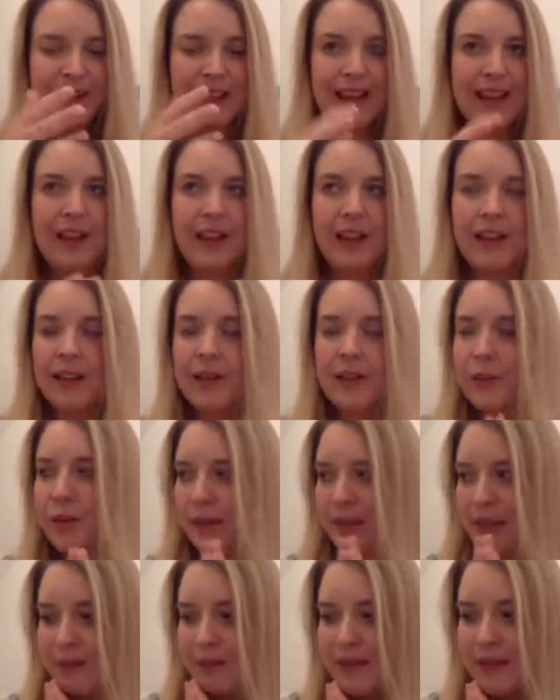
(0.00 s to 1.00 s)
that
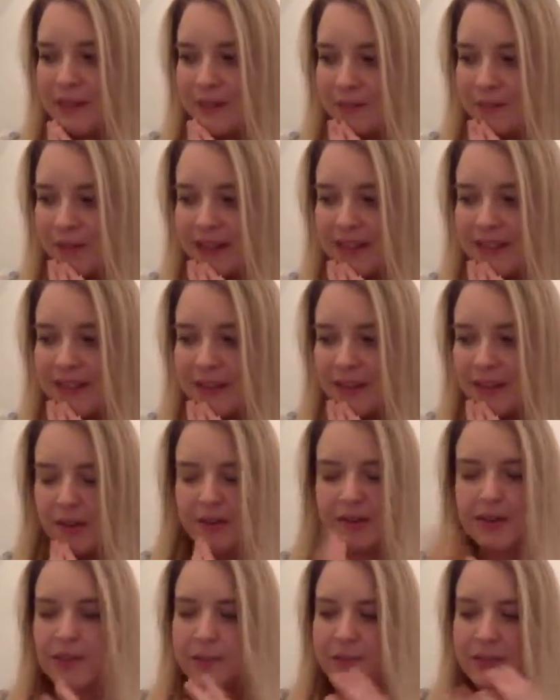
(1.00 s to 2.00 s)
there's a phrase,
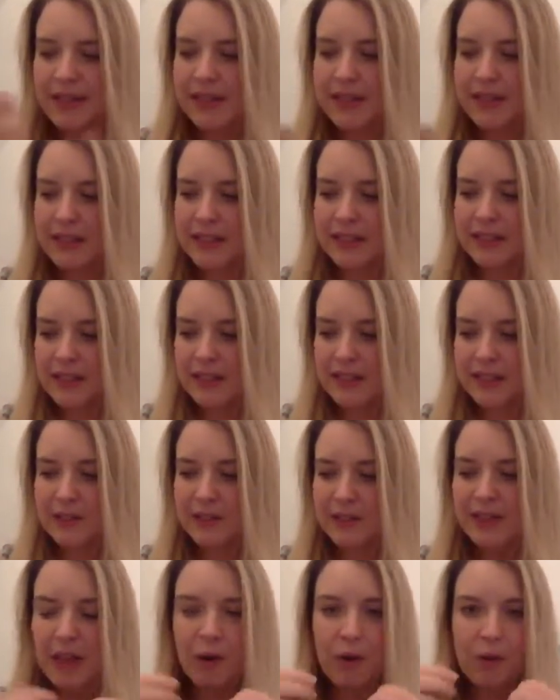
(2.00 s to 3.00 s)
somebody that says,
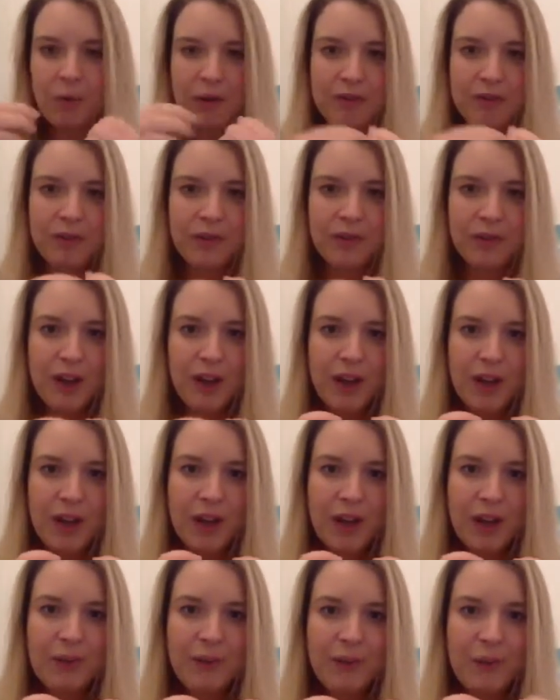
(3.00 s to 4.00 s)
it's like, oh,
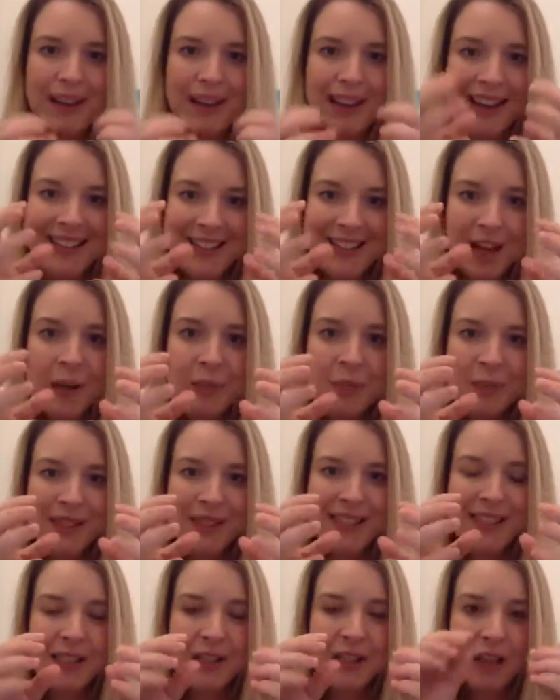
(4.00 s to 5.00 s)
we're like
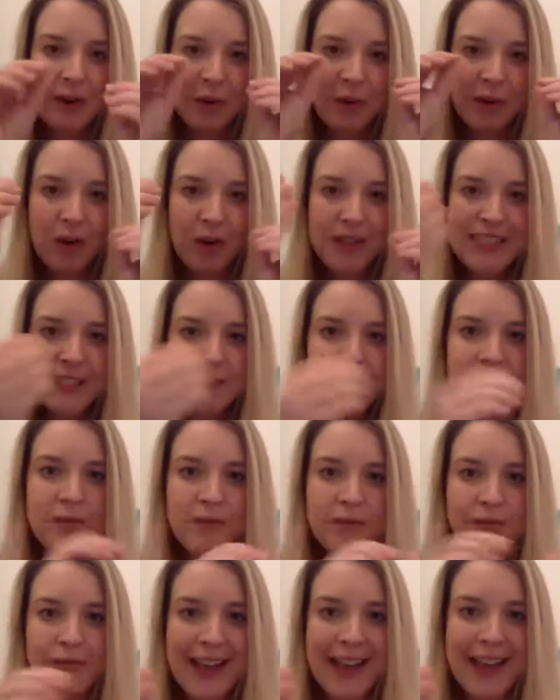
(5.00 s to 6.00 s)
diamonds. It's like we've got
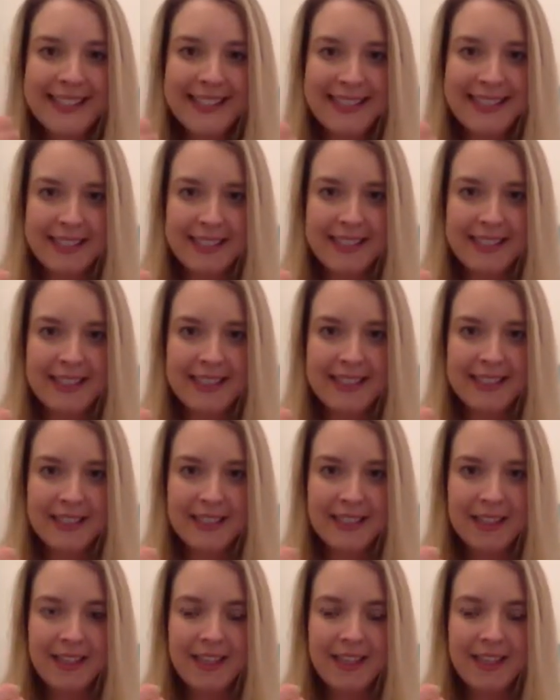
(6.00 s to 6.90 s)
different facets.